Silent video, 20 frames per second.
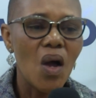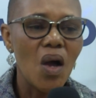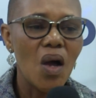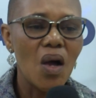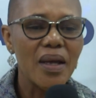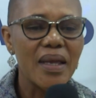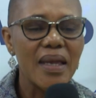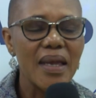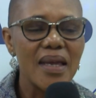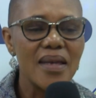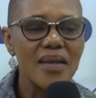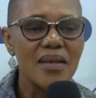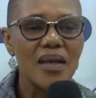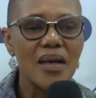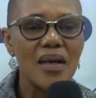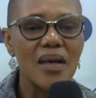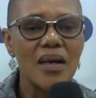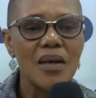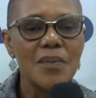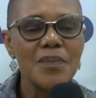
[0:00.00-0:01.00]
Okay,
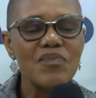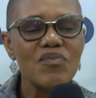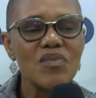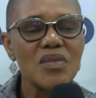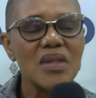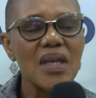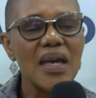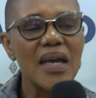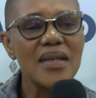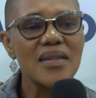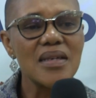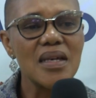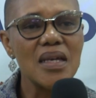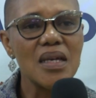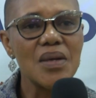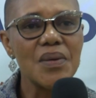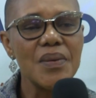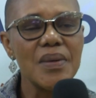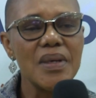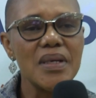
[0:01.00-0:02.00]
the other
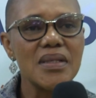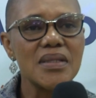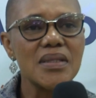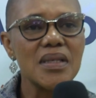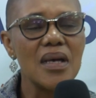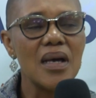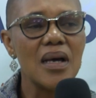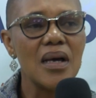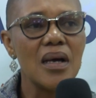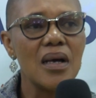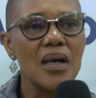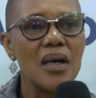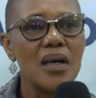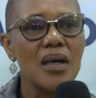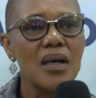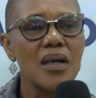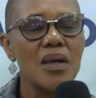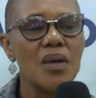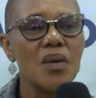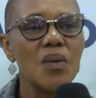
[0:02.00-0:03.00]
areas
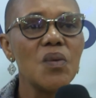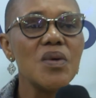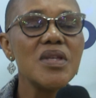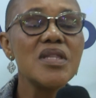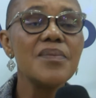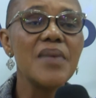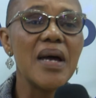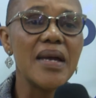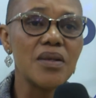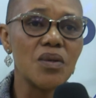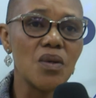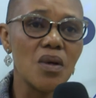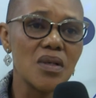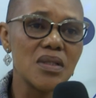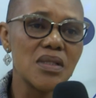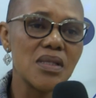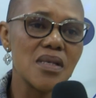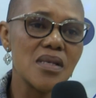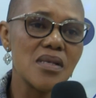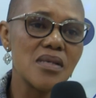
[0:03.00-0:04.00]
are with my
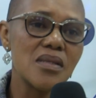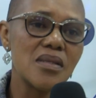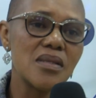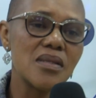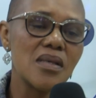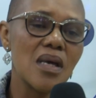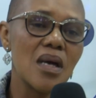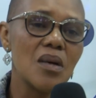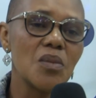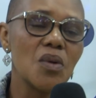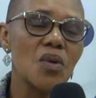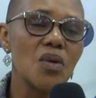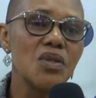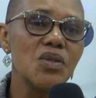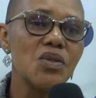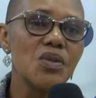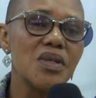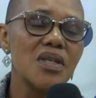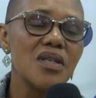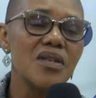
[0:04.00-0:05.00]
daughters. I'm going
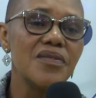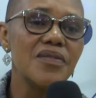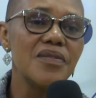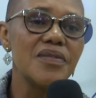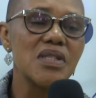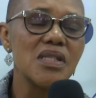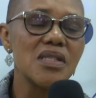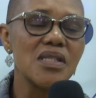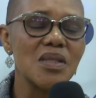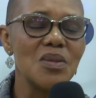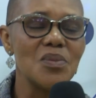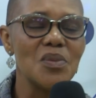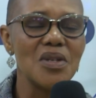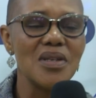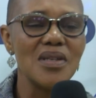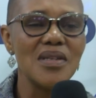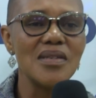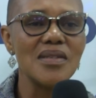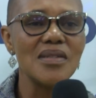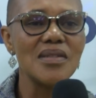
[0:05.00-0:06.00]
to give
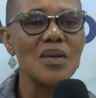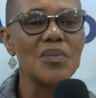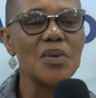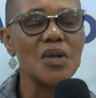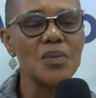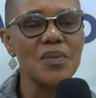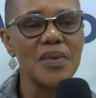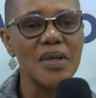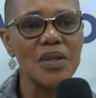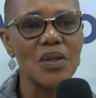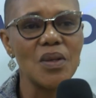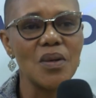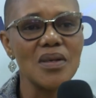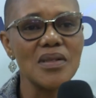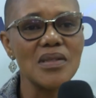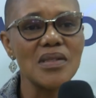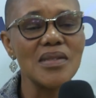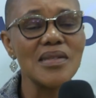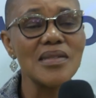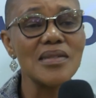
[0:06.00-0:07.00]
testimonies about my
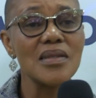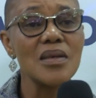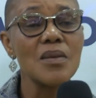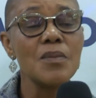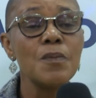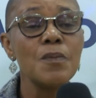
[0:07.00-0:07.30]
daughters.